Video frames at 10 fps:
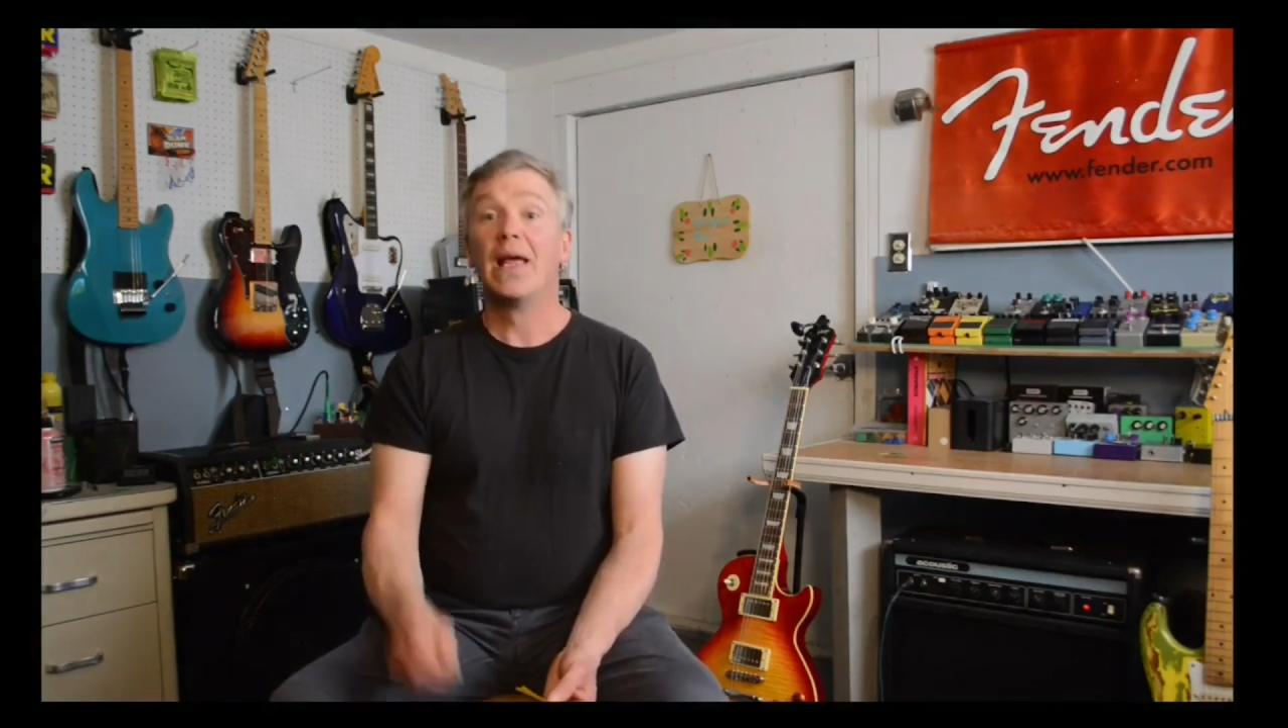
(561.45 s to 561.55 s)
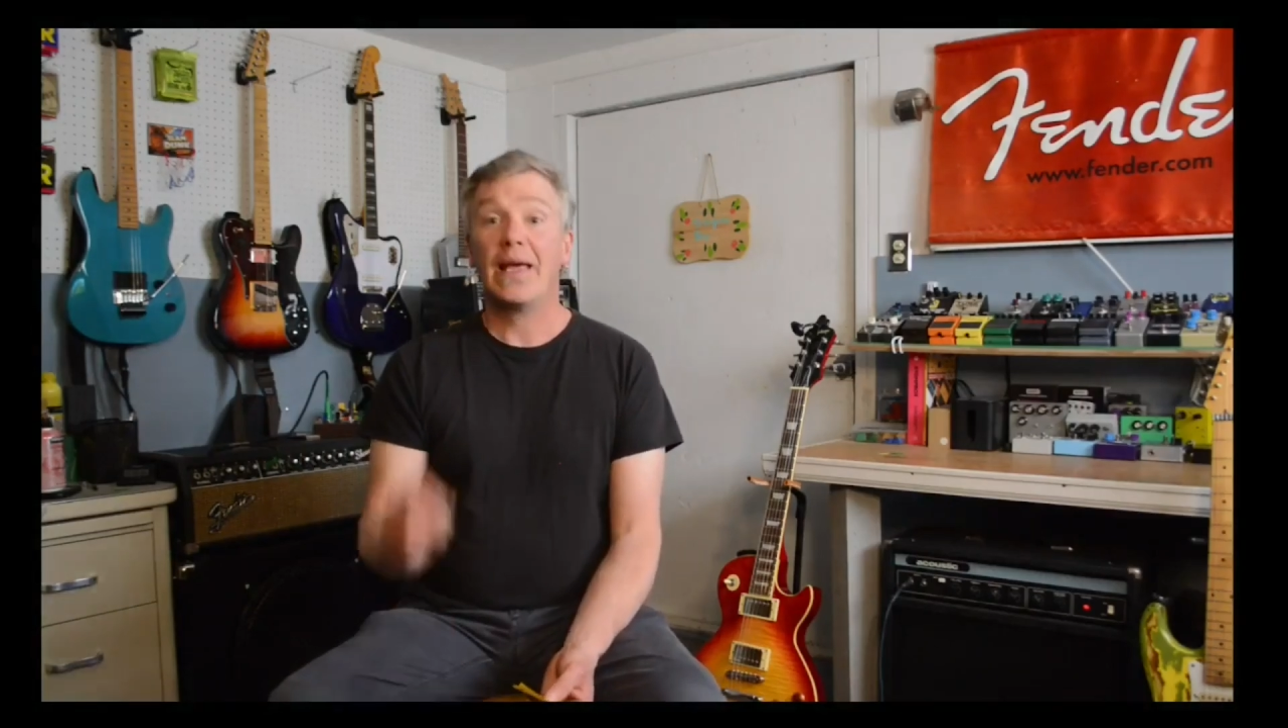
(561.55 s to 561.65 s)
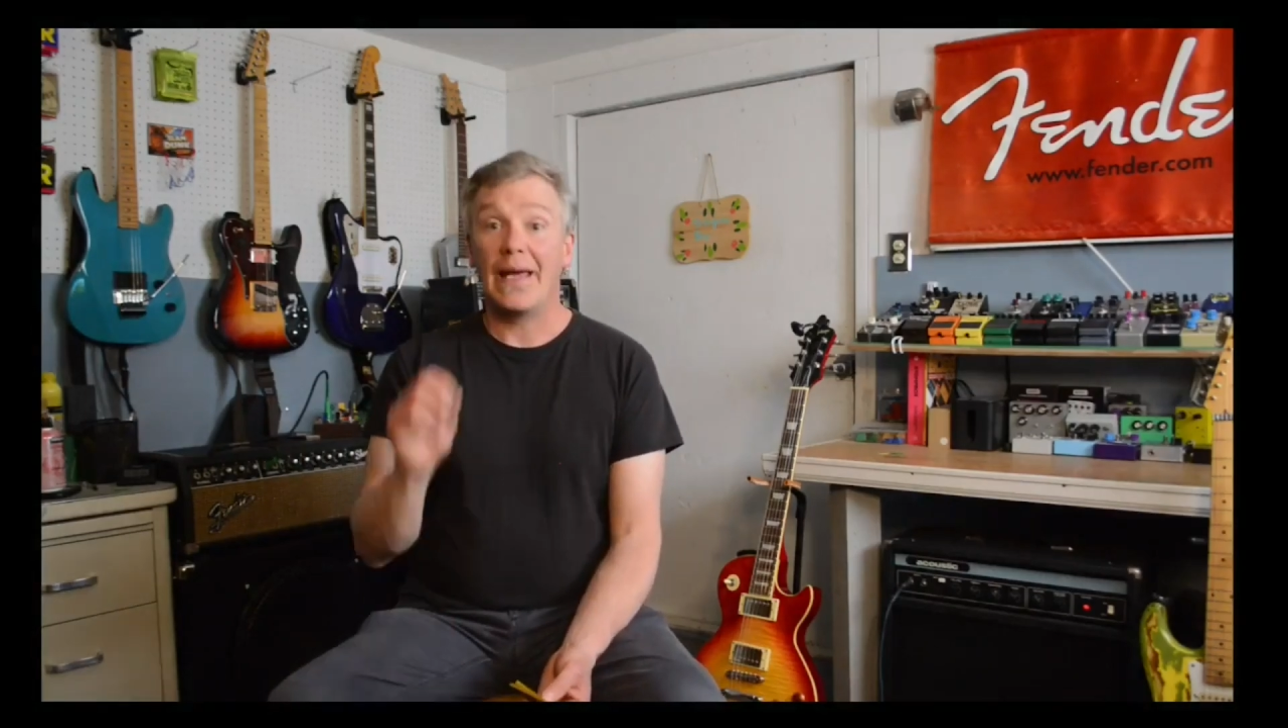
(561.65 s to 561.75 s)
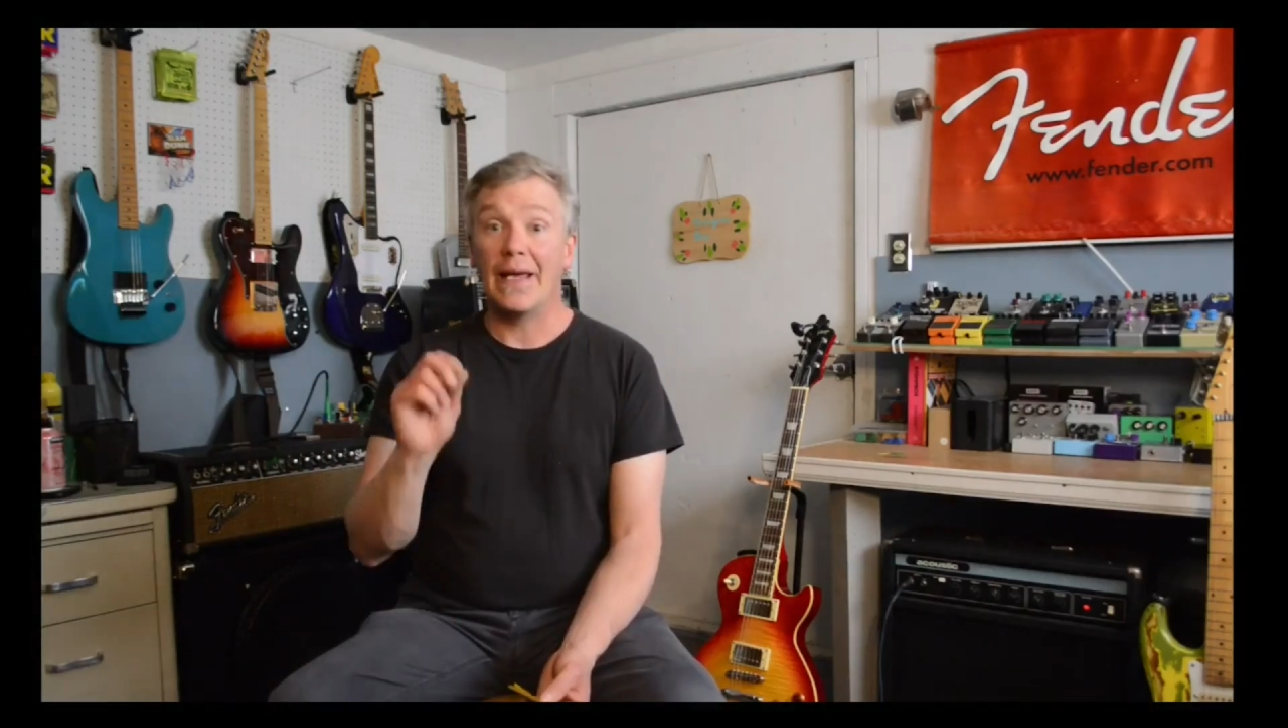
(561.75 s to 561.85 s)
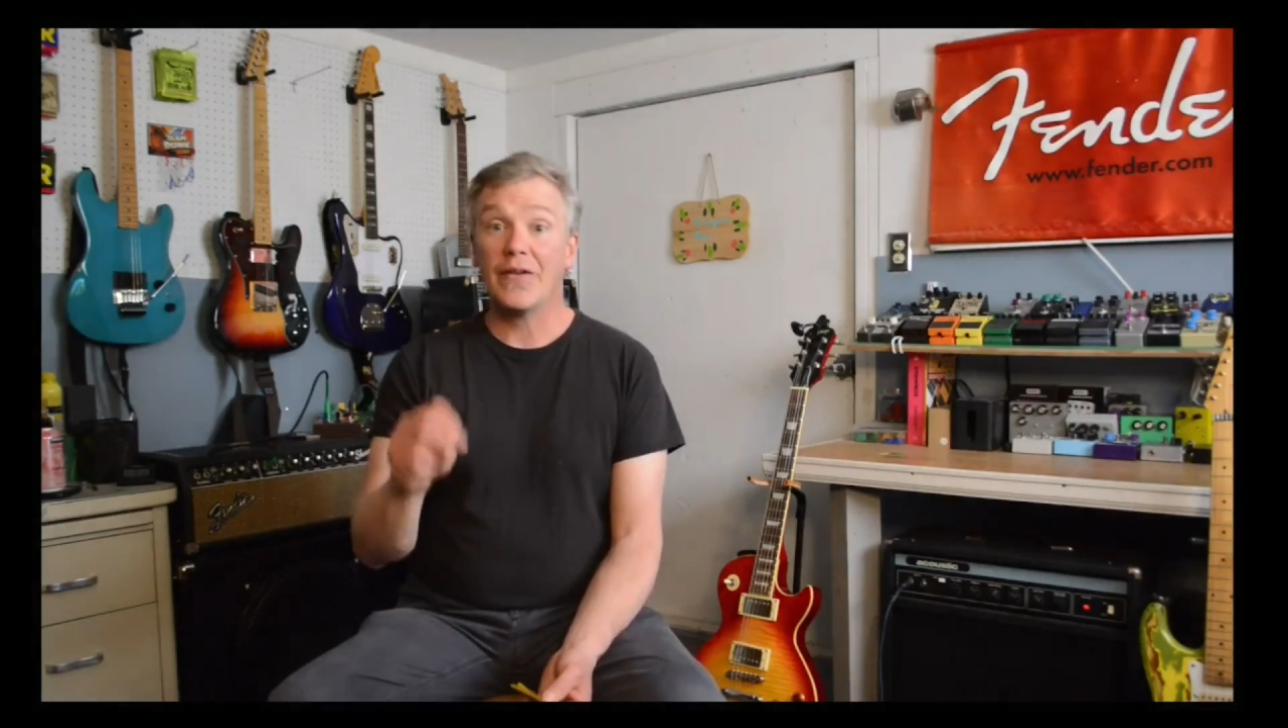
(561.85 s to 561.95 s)

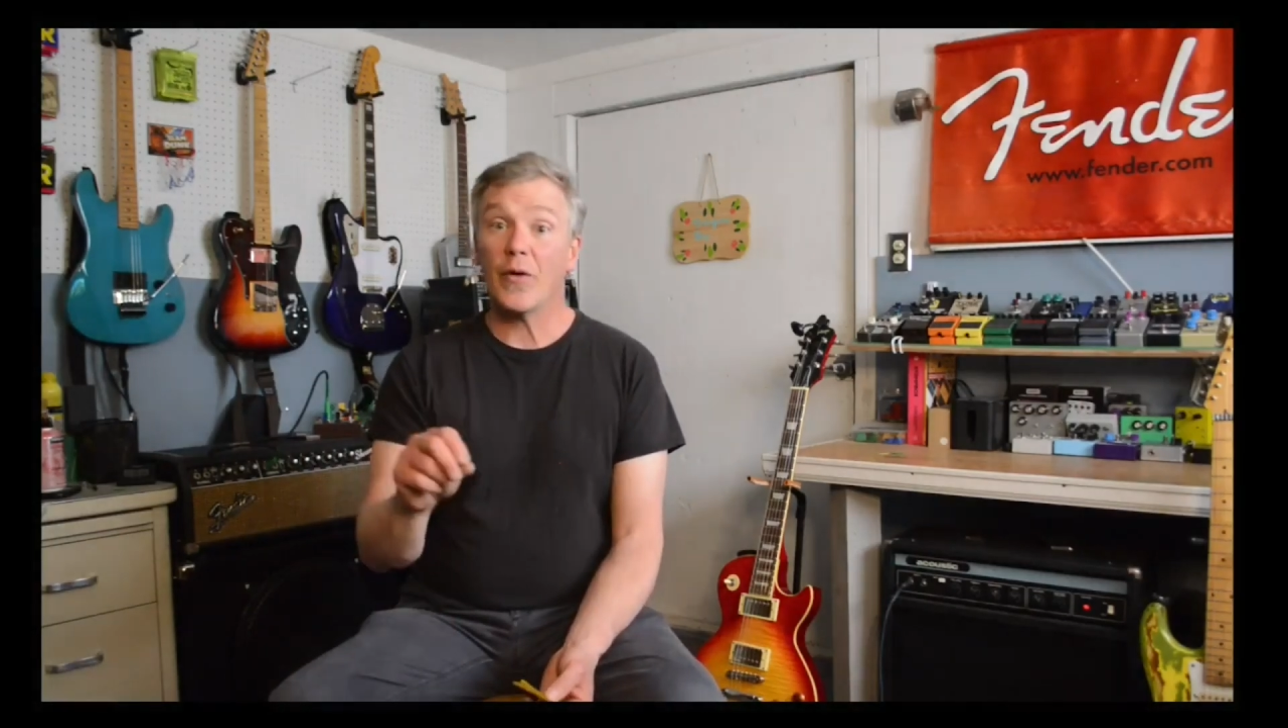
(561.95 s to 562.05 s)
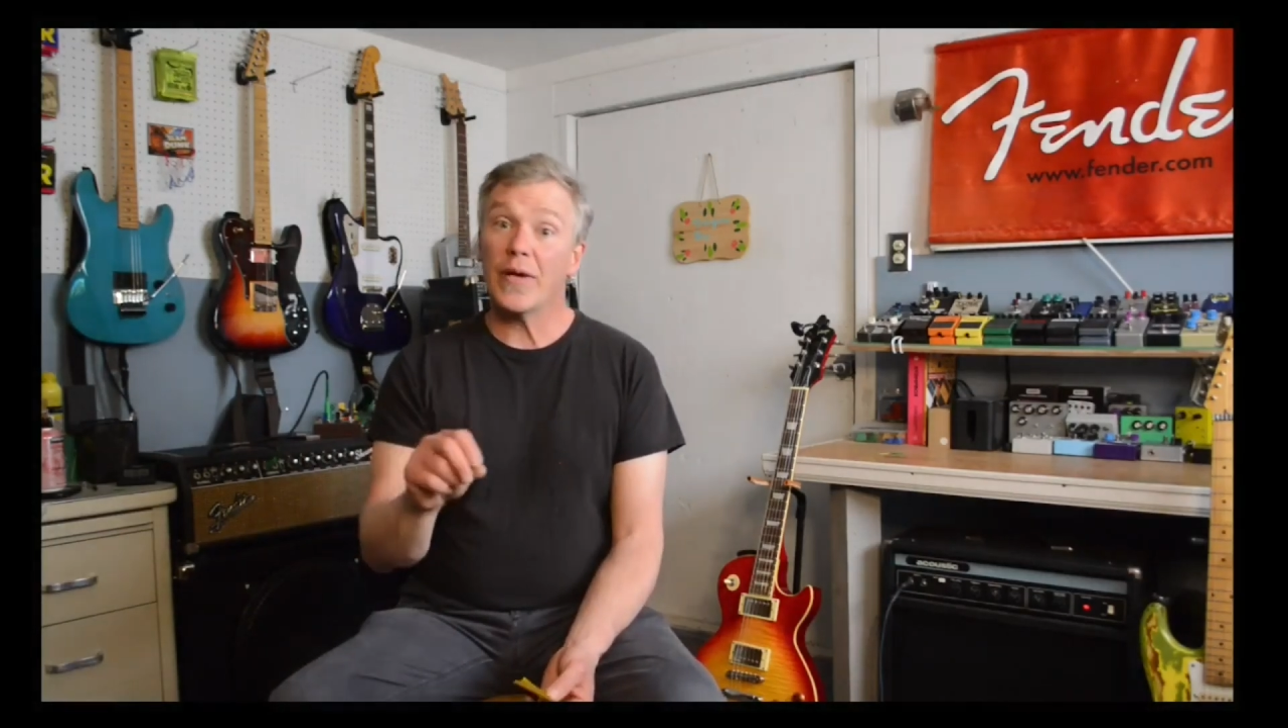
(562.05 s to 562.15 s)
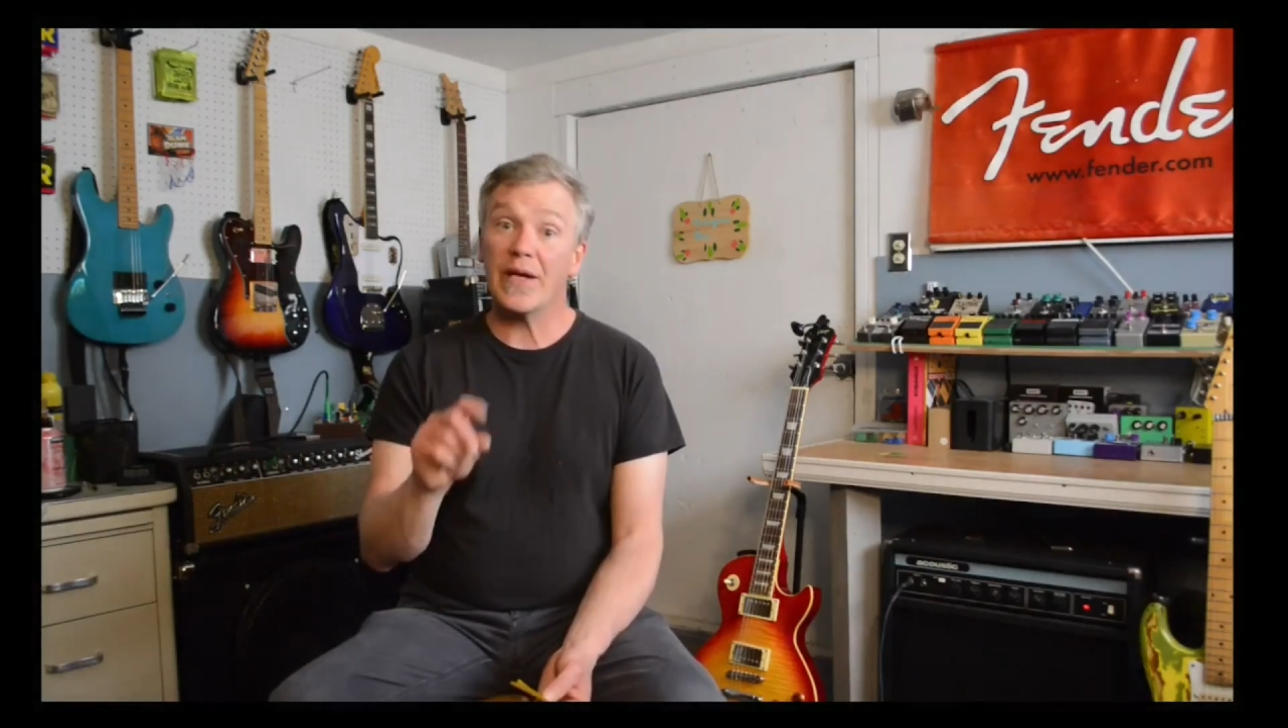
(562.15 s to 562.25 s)
And don't get